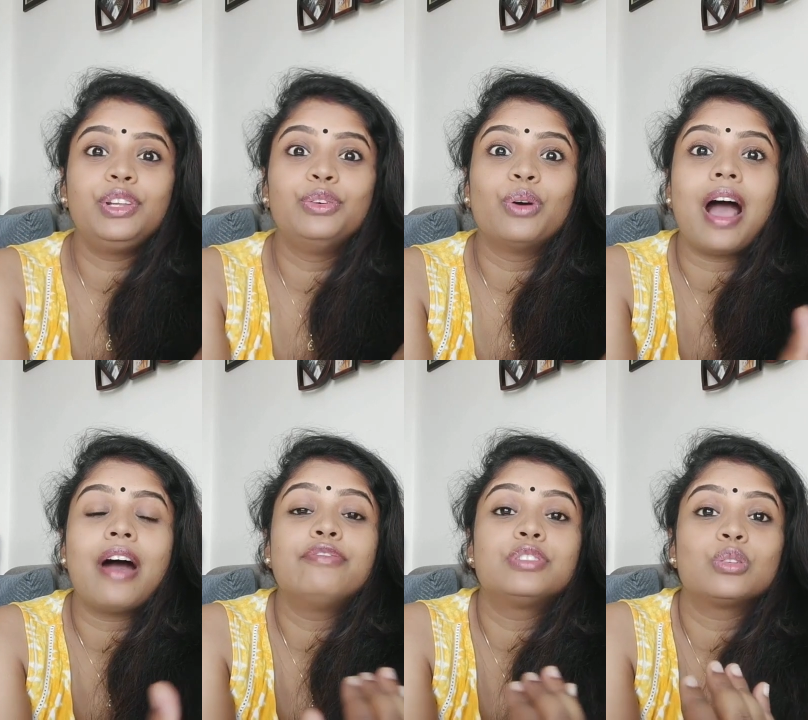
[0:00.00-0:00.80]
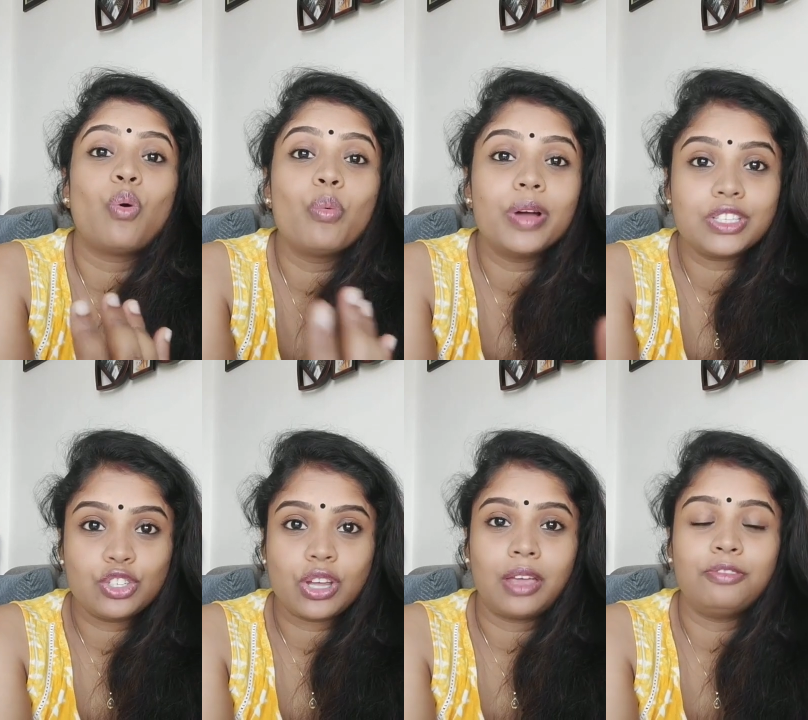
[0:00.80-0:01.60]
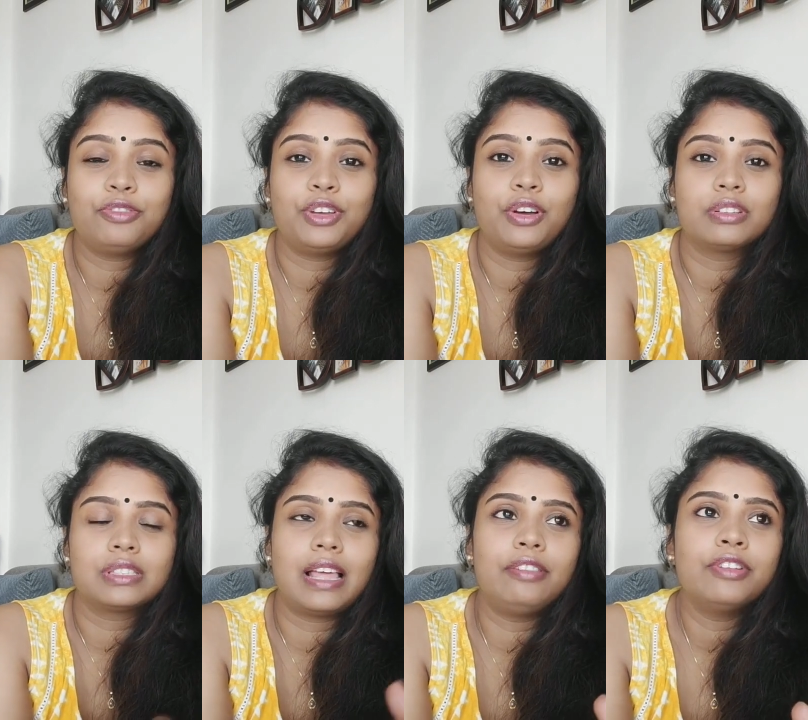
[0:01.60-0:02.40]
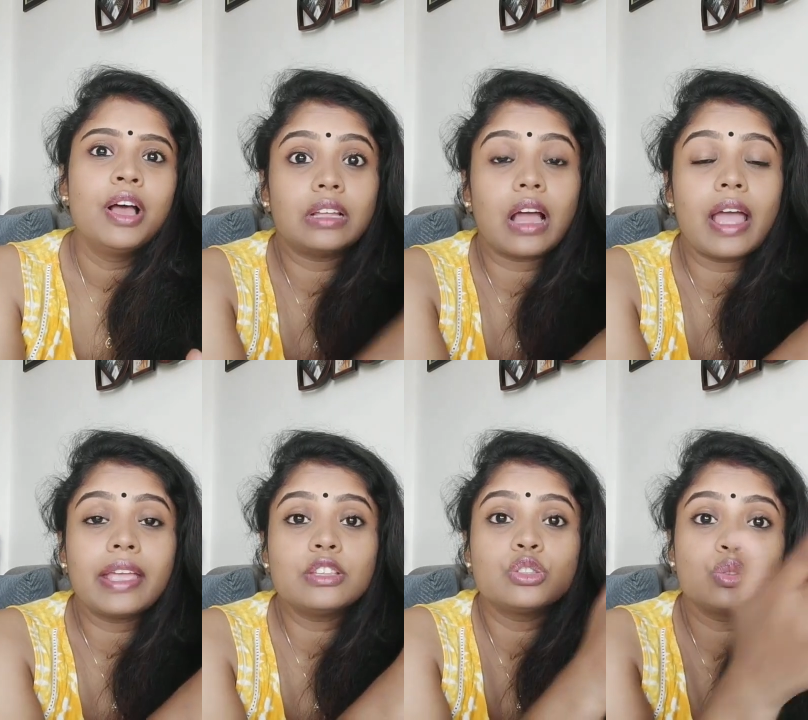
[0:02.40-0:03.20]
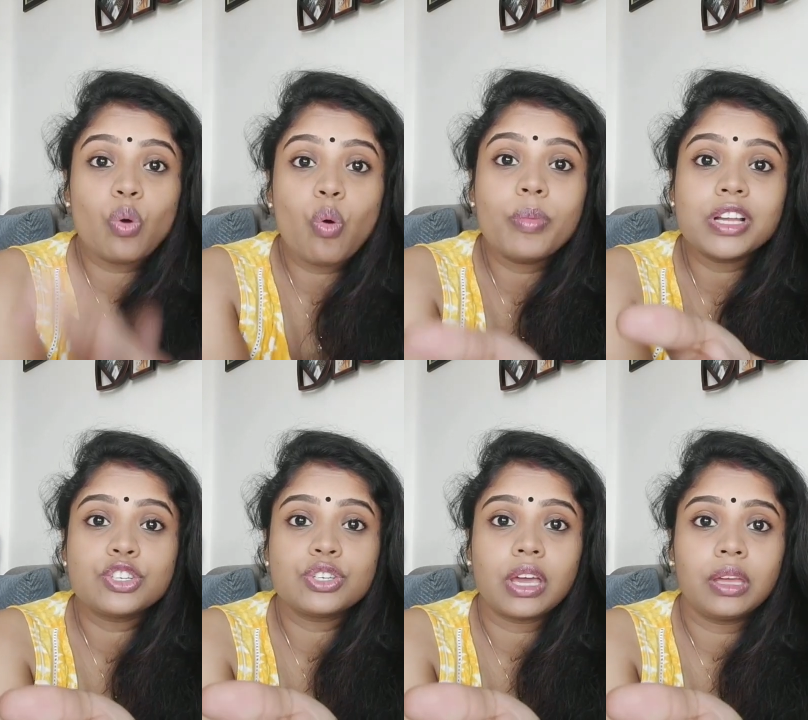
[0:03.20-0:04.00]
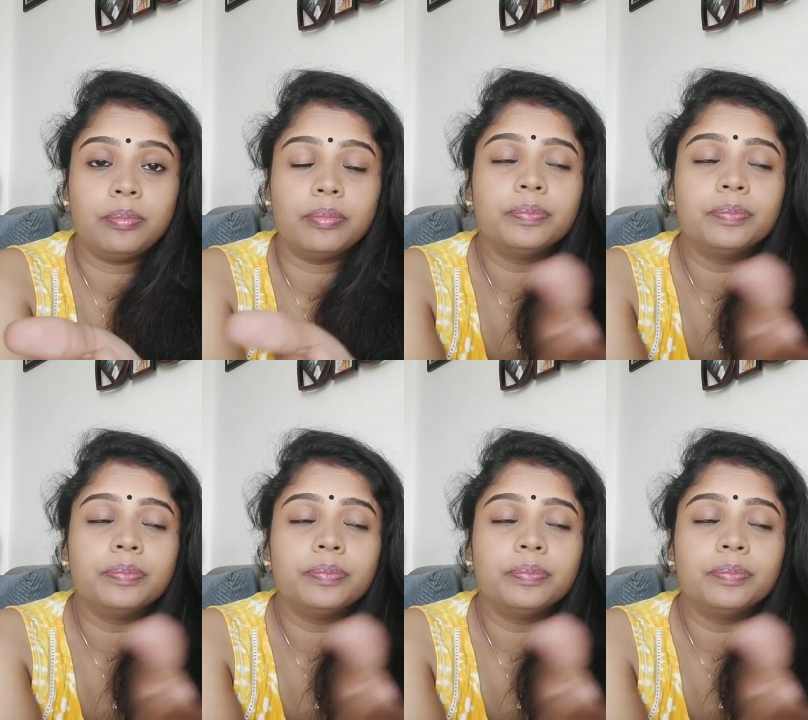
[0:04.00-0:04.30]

You have so much time for yourself. I get so much time,